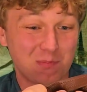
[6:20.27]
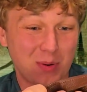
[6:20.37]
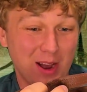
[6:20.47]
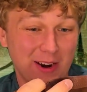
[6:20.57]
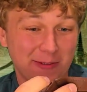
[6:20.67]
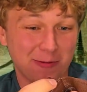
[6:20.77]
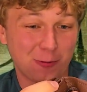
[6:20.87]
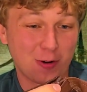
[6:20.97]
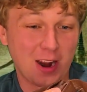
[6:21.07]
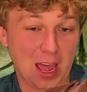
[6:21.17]
but
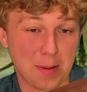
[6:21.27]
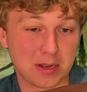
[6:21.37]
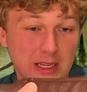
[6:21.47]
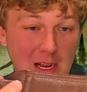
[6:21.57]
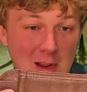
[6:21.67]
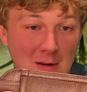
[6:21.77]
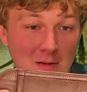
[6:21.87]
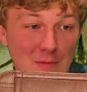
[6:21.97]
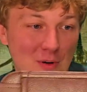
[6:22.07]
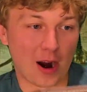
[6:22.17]
for an Amazon
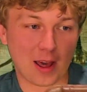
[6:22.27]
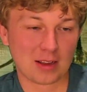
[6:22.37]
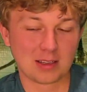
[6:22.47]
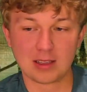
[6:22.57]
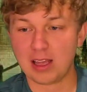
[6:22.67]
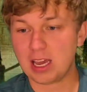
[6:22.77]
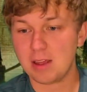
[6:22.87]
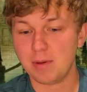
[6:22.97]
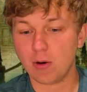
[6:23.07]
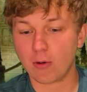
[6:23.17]
product that
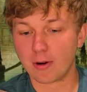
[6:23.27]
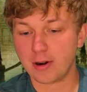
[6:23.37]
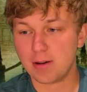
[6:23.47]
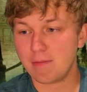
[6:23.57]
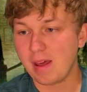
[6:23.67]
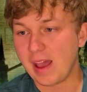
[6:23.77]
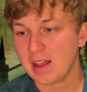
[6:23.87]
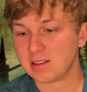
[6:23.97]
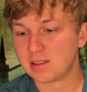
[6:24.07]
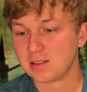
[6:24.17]
can be ordered in
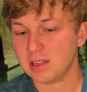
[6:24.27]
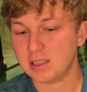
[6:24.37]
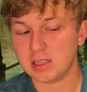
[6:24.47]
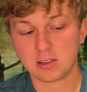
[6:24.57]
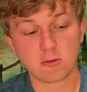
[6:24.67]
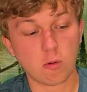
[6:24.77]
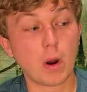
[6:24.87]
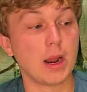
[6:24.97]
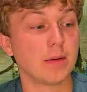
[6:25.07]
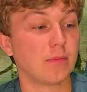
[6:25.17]
mass, this is
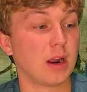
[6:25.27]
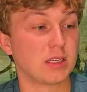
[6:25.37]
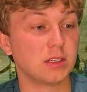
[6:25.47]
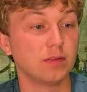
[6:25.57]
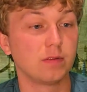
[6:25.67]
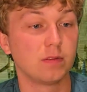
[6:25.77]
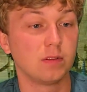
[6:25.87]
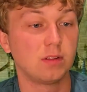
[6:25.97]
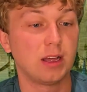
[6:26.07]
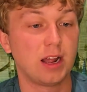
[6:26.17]
quite impressive
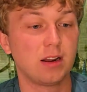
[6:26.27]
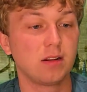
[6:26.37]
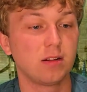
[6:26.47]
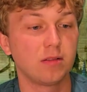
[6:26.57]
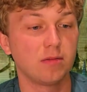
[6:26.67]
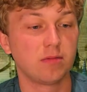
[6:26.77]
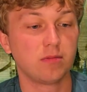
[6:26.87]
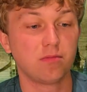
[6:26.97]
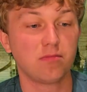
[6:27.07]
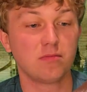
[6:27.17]
that
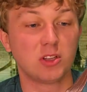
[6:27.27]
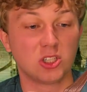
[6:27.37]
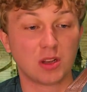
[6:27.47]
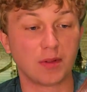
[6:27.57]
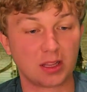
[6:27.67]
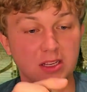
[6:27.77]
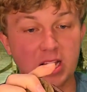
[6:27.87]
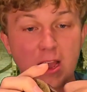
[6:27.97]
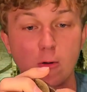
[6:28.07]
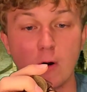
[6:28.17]
there's something this
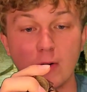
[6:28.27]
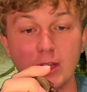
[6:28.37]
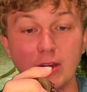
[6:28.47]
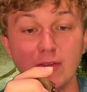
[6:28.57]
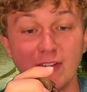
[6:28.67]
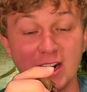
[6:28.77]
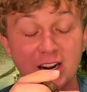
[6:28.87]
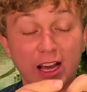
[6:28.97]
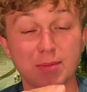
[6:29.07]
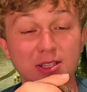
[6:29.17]
high quality you can find
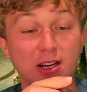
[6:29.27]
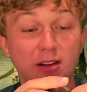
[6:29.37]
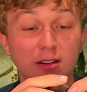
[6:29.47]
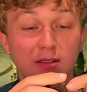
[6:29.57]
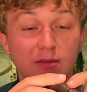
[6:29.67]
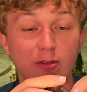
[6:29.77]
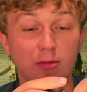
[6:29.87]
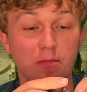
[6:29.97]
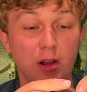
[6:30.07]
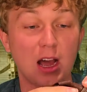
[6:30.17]
on Amazon for
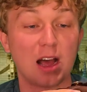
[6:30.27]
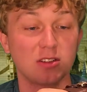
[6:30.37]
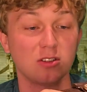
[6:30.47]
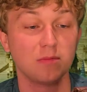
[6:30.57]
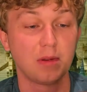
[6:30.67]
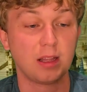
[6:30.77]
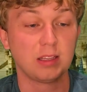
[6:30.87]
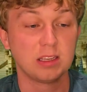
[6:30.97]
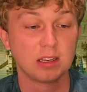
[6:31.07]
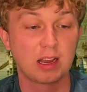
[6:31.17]
a costume, at
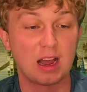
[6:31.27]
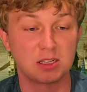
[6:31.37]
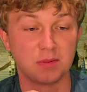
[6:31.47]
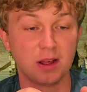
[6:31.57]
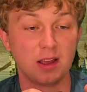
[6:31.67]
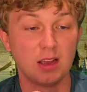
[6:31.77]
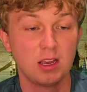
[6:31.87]
least a cosplay.